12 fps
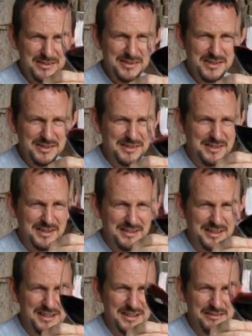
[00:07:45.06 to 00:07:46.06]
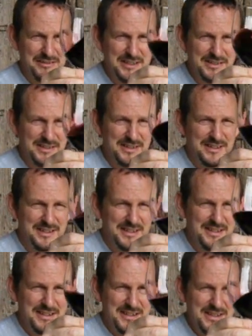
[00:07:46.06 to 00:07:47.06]
Consistency in the colour, and it's
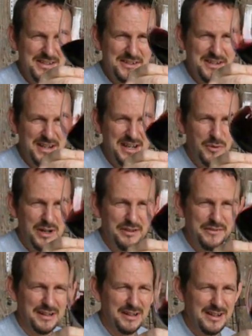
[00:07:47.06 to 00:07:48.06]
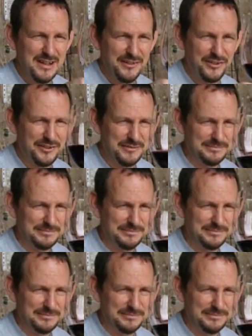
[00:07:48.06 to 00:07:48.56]
staying well on the glass.